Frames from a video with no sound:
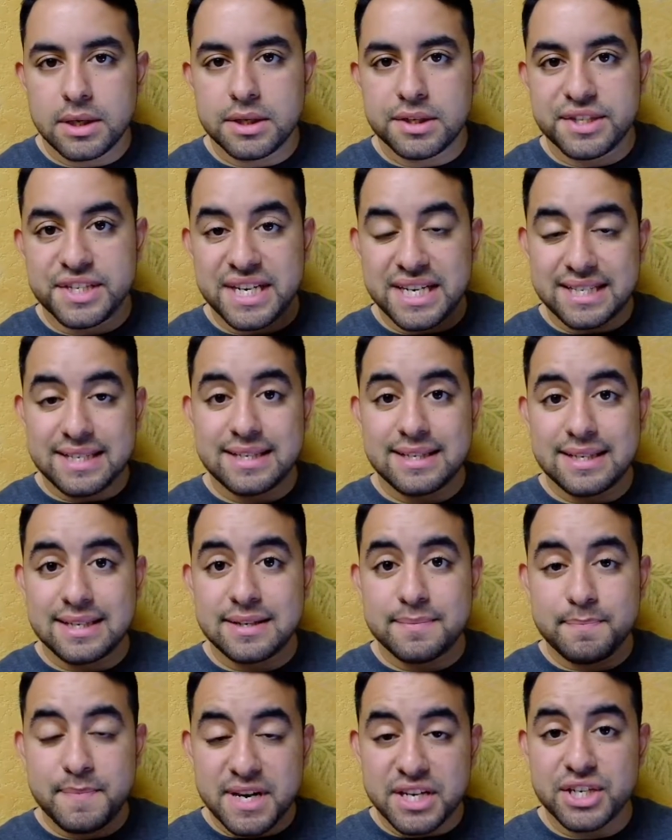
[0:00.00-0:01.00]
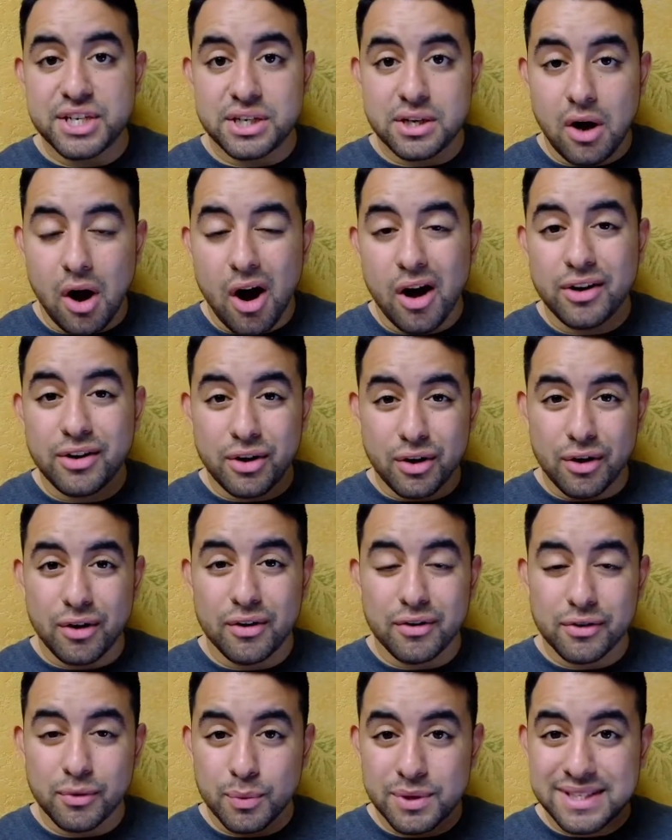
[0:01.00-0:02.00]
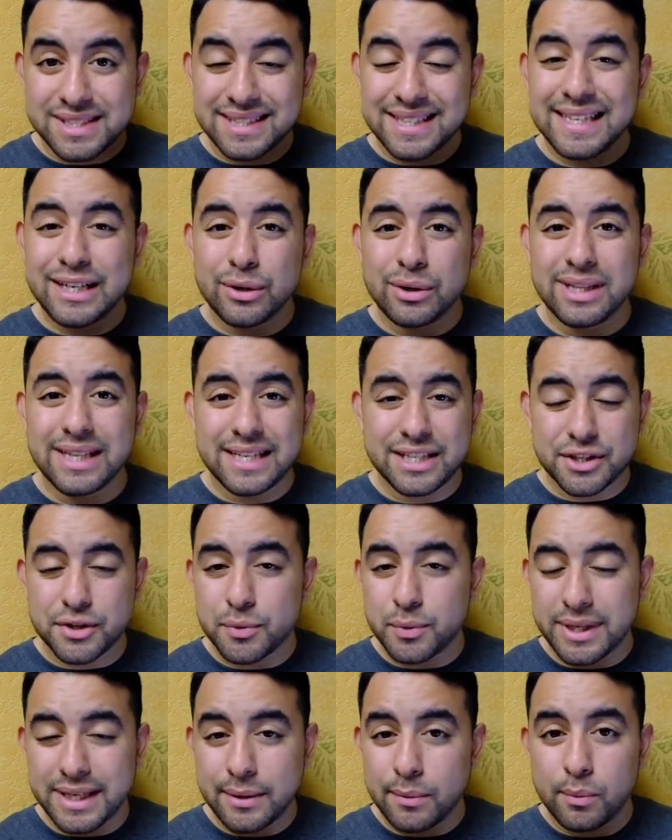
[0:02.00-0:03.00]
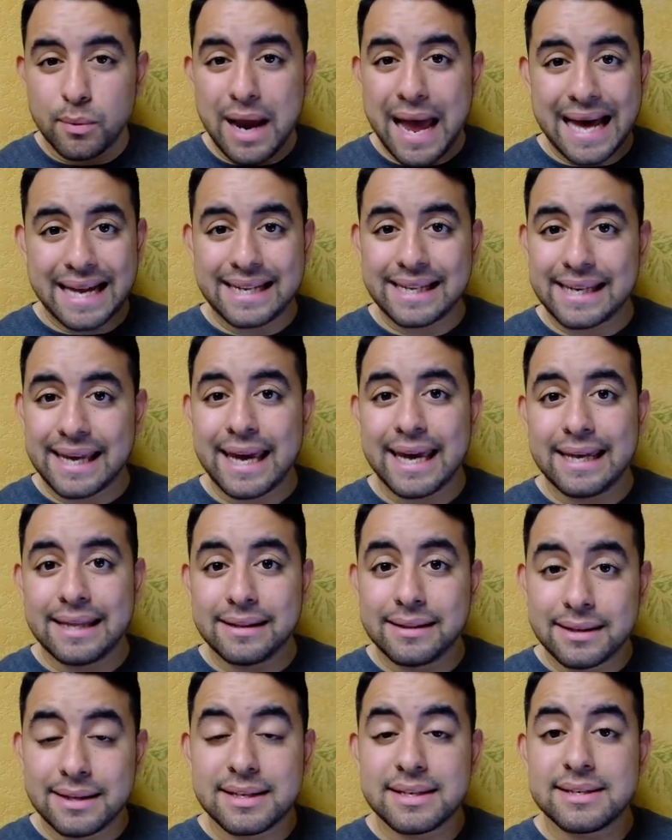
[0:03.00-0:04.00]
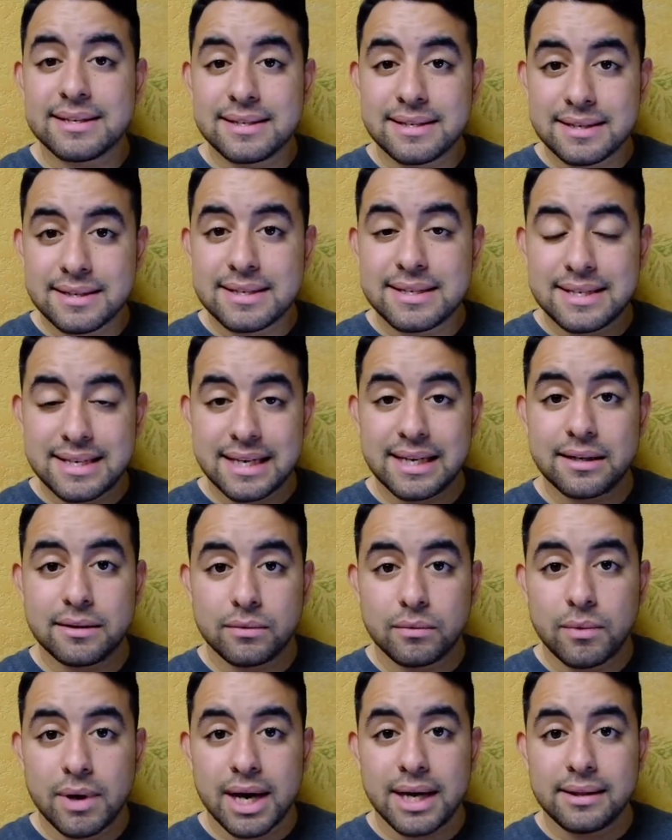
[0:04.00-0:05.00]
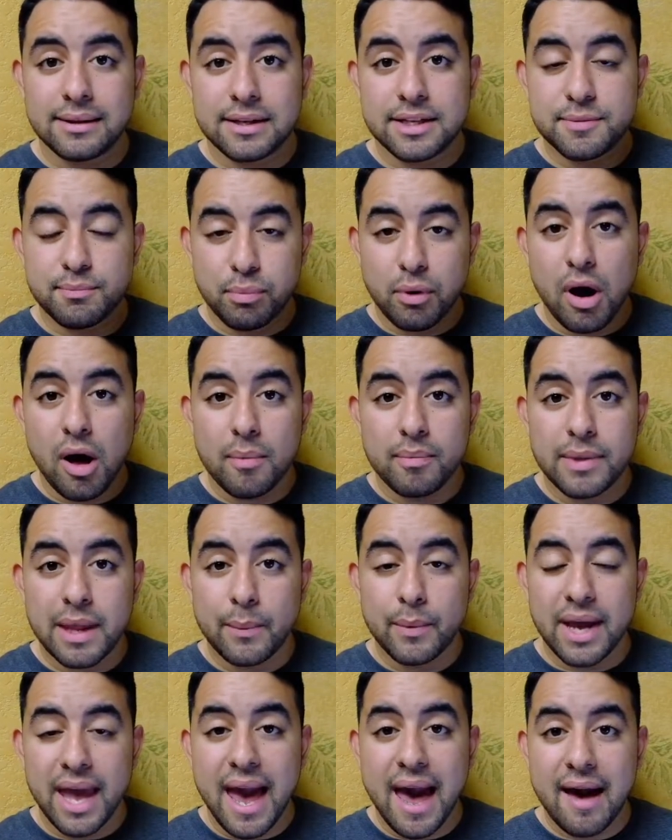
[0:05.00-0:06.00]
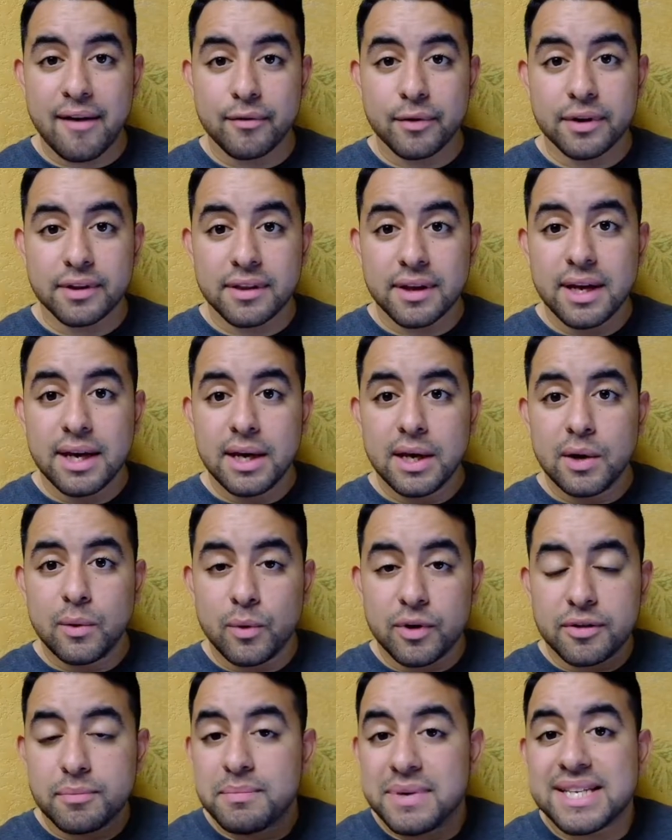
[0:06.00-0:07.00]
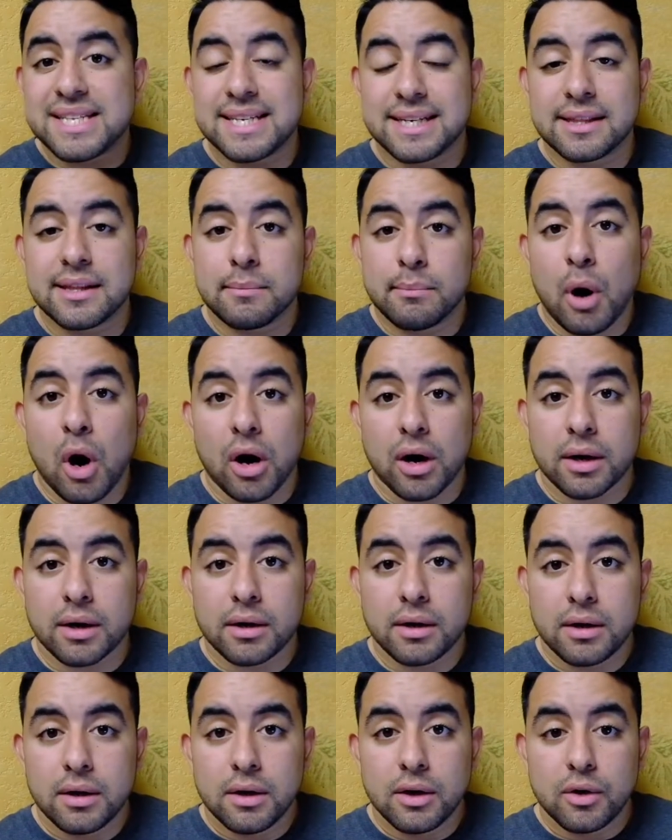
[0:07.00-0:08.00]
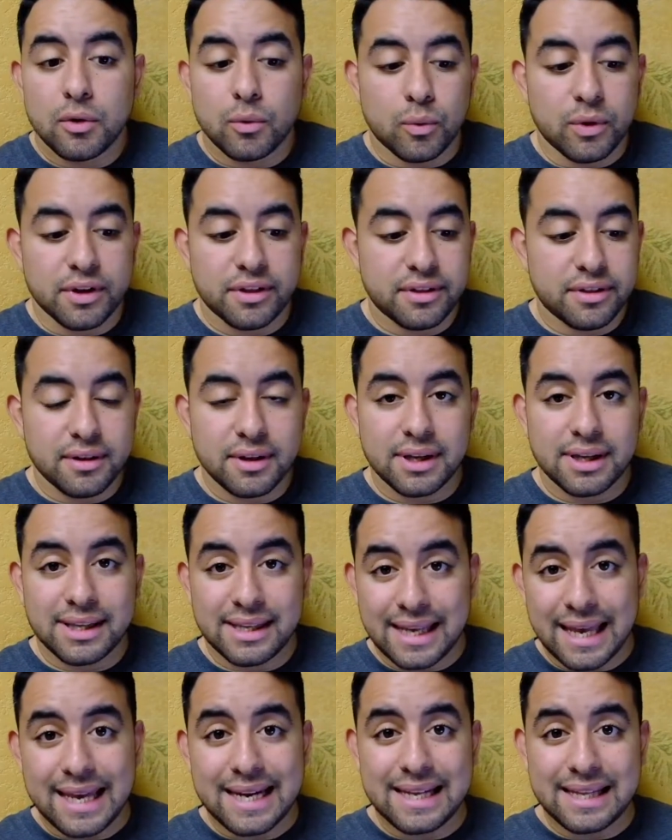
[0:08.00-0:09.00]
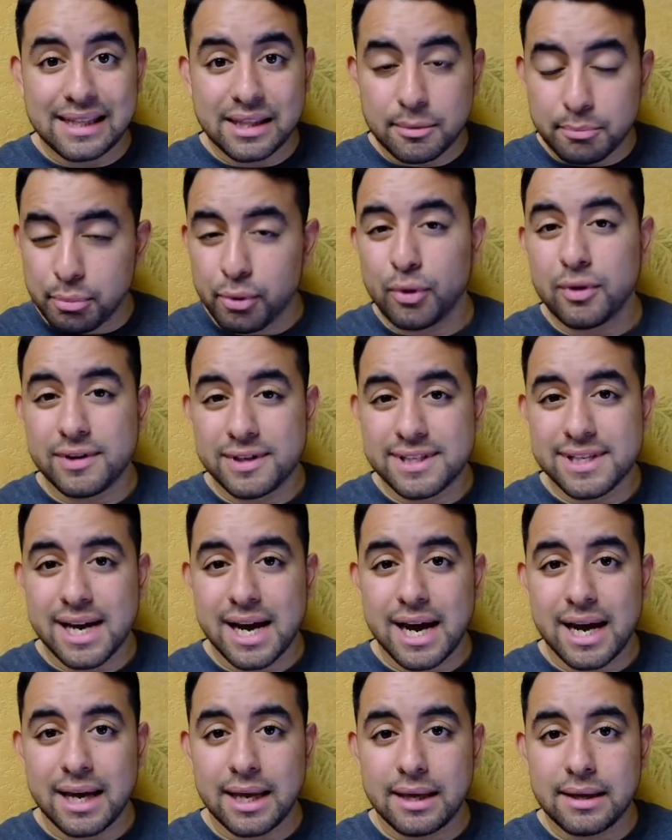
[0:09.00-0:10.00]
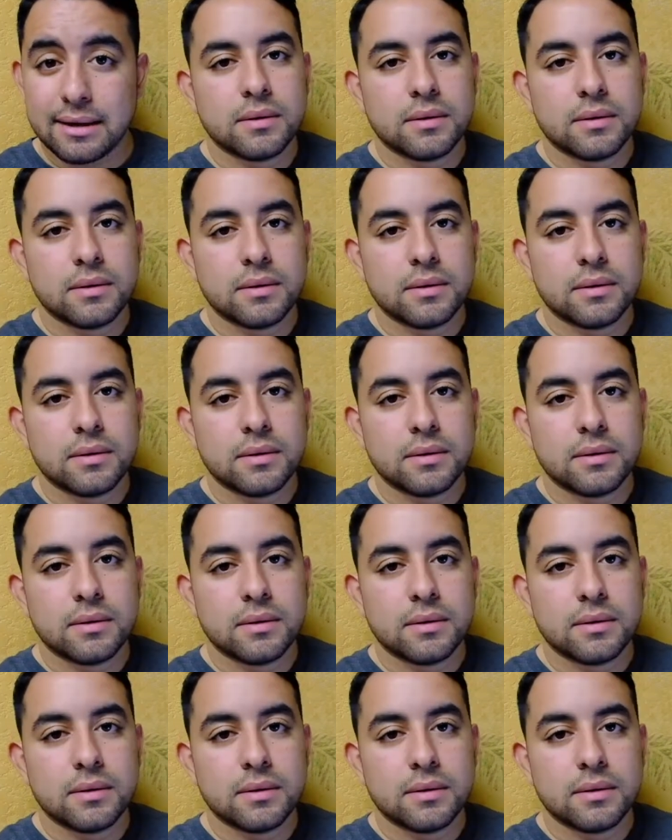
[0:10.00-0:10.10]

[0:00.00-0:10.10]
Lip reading: Jesus' mission on earth was literally to eradicate this sin, right? This problem that we have with missing the mark, with getting the bullseye.